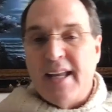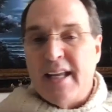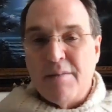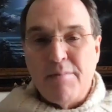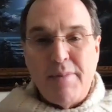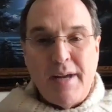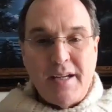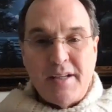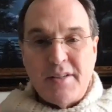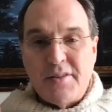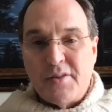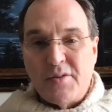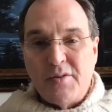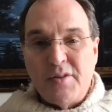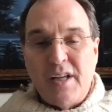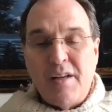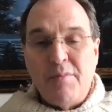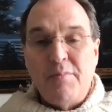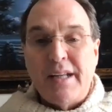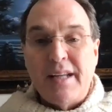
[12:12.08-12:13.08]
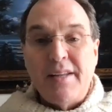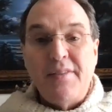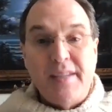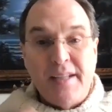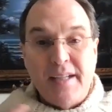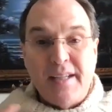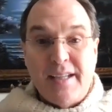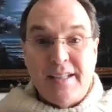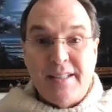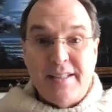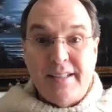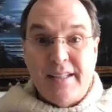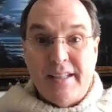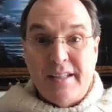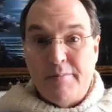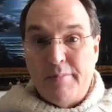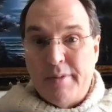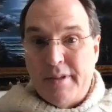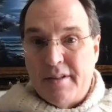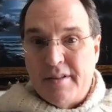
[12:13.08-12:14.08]
which I don't know if I got the
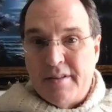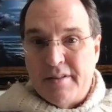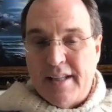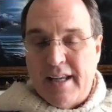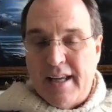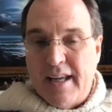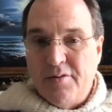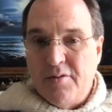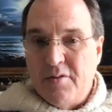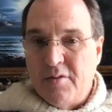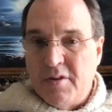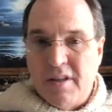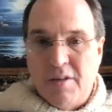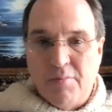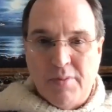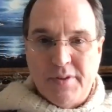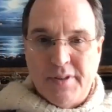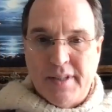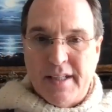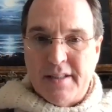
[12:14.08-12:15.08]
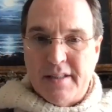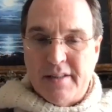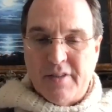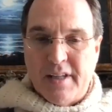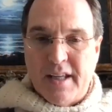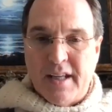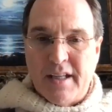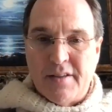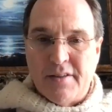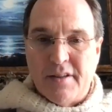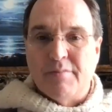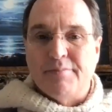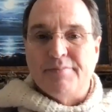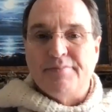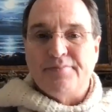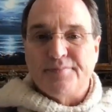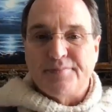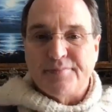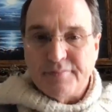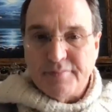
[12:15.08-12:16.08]
antibodies or not, but I think I did, because
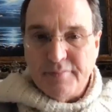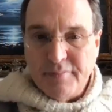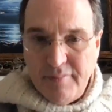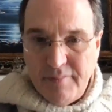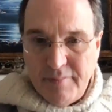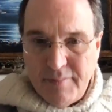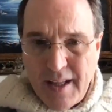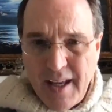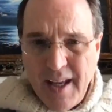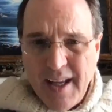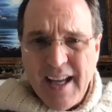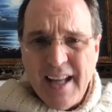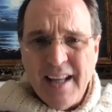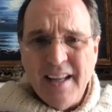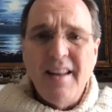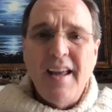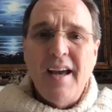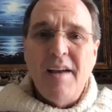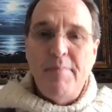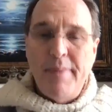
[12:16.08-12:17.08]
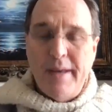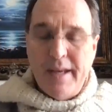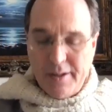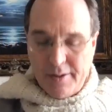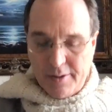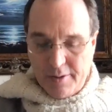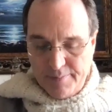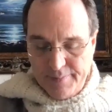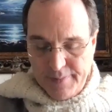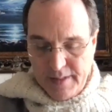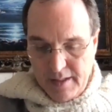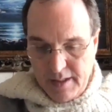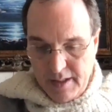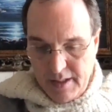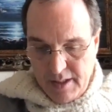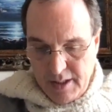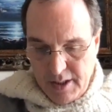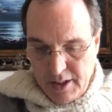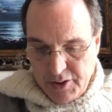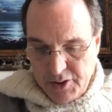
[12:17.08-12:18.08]
after a couple of days of getting them, I got a
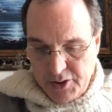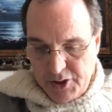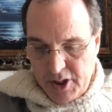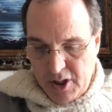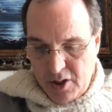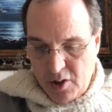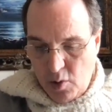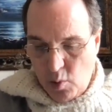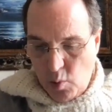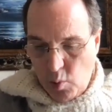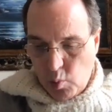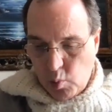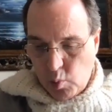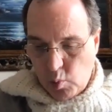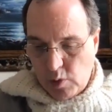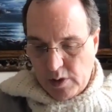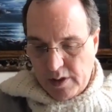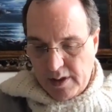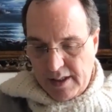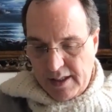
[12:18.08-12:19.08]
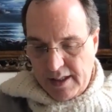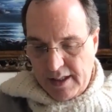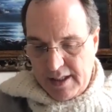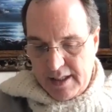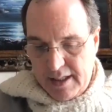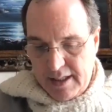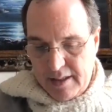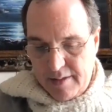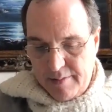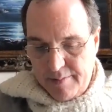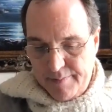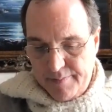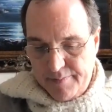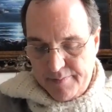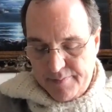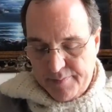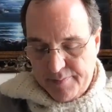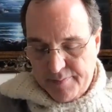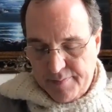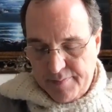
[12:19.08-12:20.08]
lot better. So
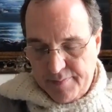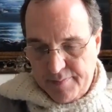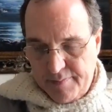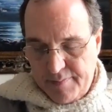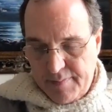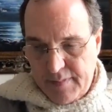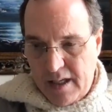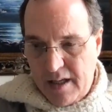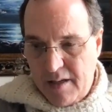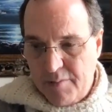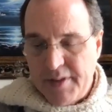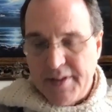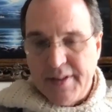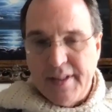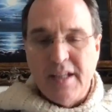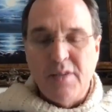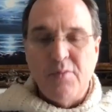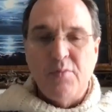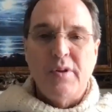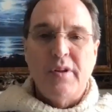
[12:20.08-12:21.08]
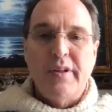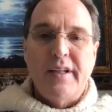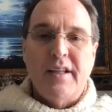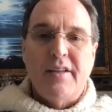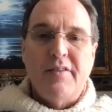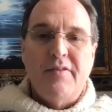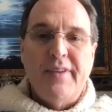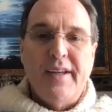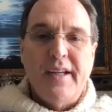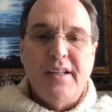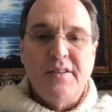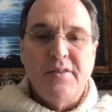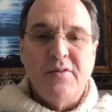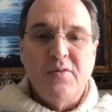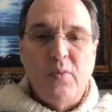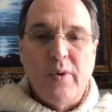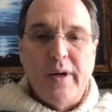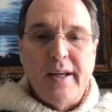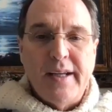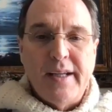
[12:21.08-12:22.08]
I'm seeing really
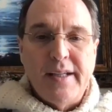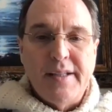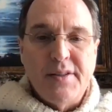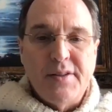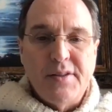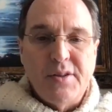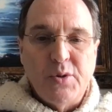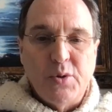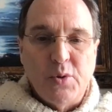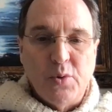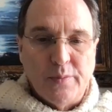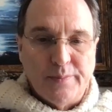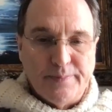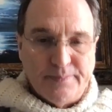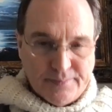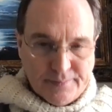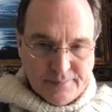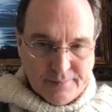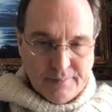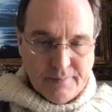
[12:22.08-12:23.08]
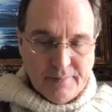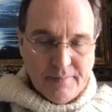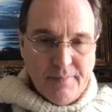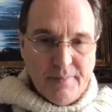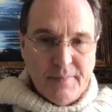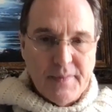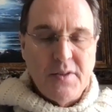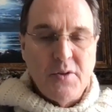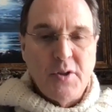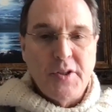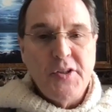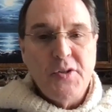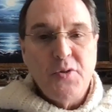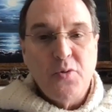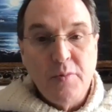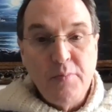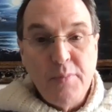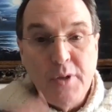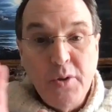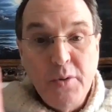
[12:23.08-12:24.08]
effective ways to
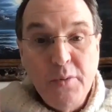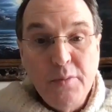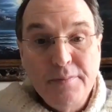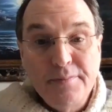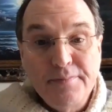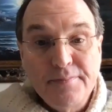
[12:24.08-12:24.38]
distribute